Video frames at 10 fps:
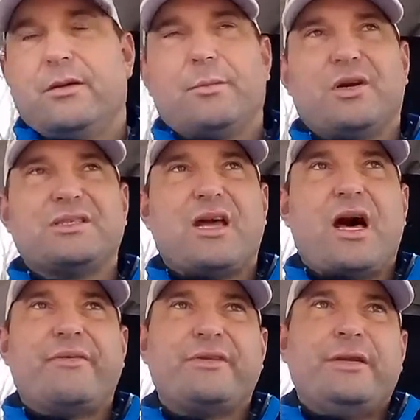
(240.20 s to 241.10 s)
more
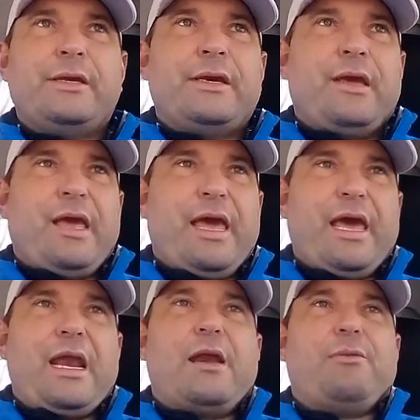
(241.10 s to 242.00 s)
soft,
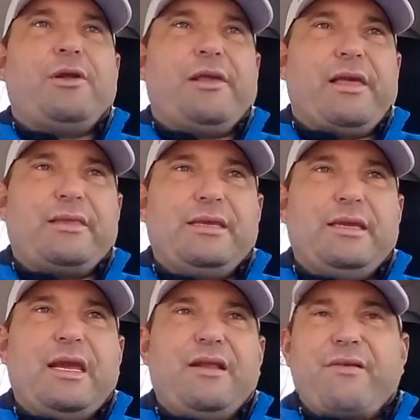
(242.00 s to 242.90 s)
and I really like
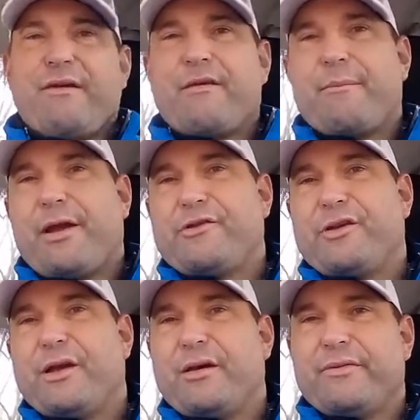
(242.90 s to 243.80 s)
the 85
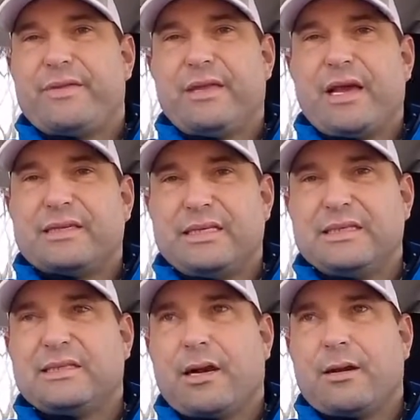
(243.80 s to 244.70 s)
compression of the
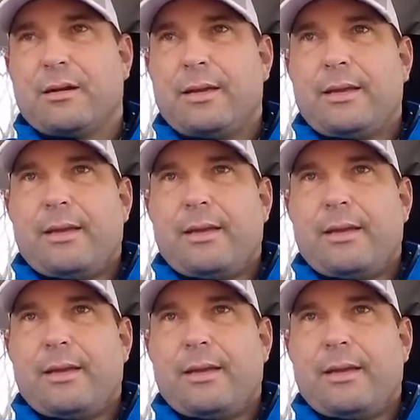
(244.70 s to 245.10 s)
Z-Star.